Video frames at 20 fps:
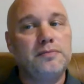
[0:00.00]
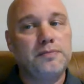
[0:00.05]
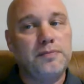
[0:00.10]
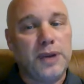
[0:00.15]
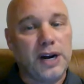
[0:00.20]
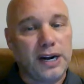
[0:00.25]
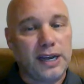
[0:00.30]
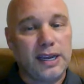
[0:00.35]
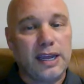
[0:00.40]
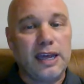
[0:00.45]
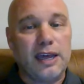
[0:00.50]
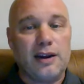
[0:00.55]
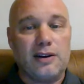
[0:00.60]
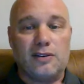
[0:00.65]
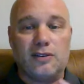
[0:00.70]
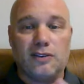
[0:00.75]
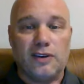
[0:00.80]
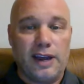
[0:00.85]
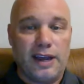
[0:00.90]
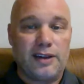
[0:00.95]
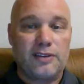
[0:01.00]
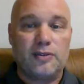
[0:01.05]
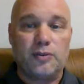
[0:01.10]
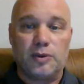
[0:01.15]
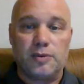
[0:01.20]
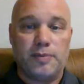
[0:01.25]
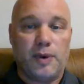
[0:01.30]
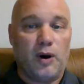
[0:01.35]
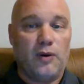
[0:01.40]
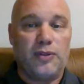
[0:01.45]
But again, length
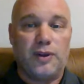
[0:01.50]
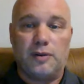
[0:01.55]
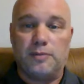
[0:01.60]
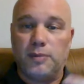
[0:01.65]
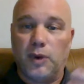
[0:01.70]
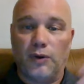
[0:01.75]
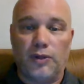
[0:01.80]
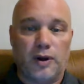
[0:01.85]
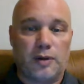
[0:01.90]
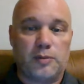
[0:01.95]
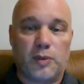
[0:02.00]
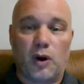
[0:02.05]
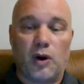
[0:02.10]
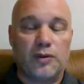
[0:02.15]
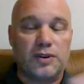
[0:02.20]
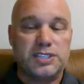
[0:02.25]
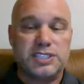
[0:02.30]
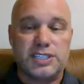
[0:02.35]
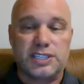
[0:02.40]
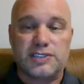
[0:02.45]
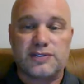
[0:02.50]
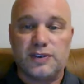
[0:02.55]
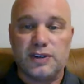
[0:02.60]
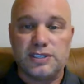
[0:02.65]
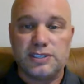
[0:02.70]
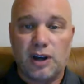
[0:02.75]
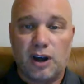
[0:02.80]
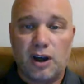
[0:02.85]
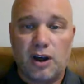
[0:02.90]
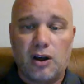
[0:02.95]
with both of them. Both of them are over 6 foot
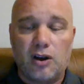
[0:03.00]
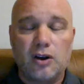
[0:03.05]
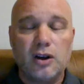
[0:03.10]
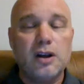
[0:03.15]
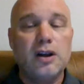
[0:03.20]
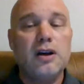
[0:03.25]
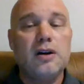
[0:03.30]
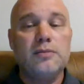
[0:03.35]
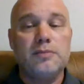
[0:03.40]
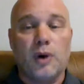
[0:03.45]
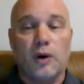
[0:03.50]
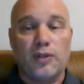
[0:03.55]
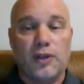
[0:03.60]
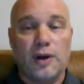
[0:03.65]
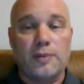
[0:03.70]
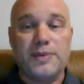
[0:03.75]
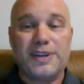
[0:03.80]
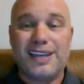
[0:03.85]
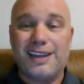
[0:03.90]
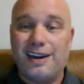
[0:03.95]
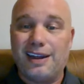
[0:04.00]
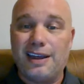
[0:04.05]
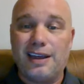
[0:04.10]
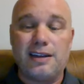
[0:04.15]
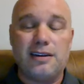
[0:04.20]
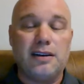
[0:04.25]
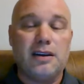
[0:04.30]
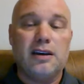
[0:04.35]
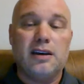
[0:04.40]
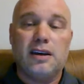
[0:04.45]
tall. Both of them can
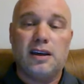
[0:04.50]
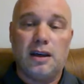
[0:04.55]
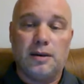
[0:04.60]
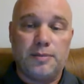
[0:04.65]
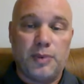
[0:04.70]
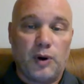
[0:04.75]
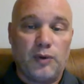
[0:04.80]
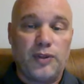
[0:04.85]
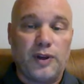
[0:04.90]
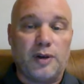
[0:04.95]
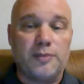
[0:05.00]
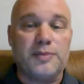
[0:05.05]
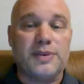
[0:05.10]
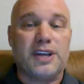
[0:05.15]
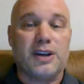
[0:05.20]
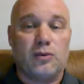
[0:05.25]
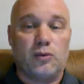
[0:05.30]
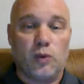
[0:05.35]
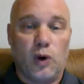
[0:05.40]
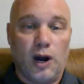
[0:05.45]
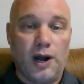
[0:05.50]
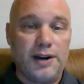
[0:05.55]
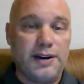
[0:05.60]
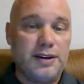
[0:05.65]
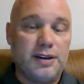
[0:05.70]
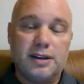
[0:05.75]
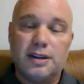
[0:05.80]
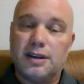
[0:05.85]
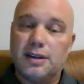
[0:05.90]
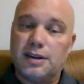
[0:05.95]
hit, and both of them can run.
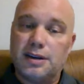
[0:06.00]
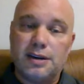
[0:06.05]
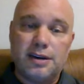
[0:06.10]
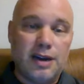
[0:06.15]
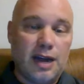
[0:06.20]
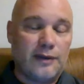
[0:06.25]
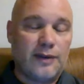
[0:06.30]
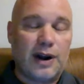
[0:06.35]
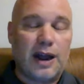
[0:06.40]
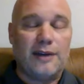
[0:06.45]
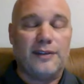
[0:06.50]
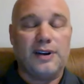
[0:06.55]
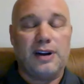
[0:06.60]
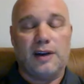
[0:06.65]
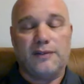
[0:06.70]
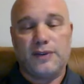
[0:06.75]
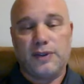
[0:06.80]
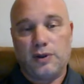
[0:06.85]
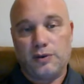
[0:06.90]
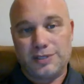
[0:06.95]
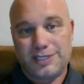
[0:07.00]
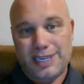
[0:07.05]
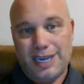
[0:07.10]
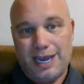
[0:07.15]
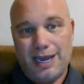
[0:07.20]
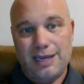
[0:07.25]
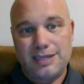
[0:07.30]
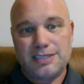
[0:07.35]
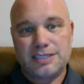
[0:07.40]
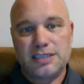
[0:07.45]
Never have enough of those
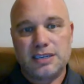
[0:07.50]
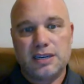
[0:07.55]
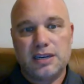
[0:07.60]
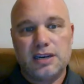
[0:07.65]
guys.